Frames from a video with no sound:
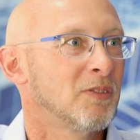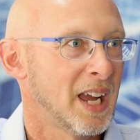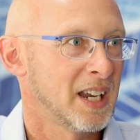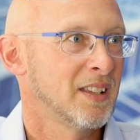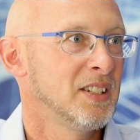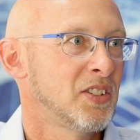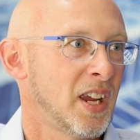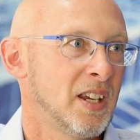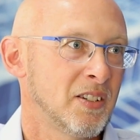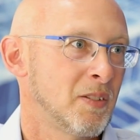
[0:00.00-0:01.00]
radically
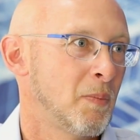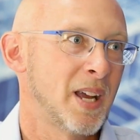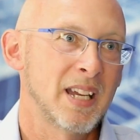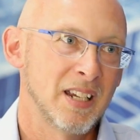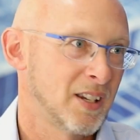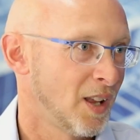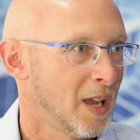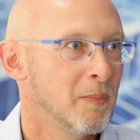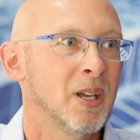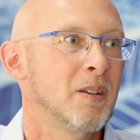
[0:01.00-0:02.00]
changed by
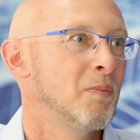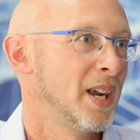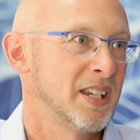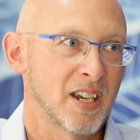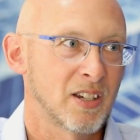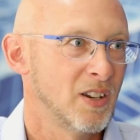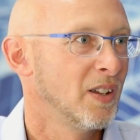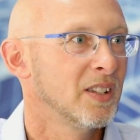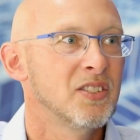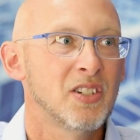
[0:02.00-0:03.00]
climate, by
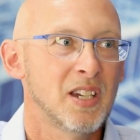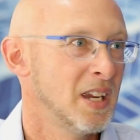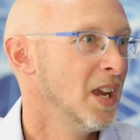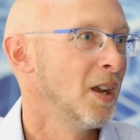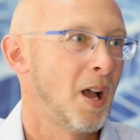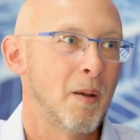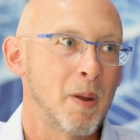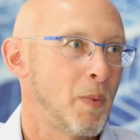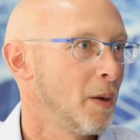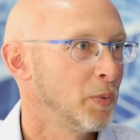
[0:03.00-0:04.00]
technology,
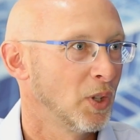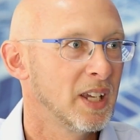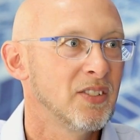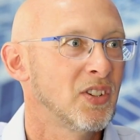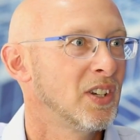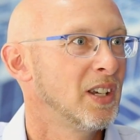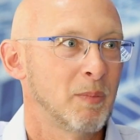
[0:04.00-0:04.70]
by population,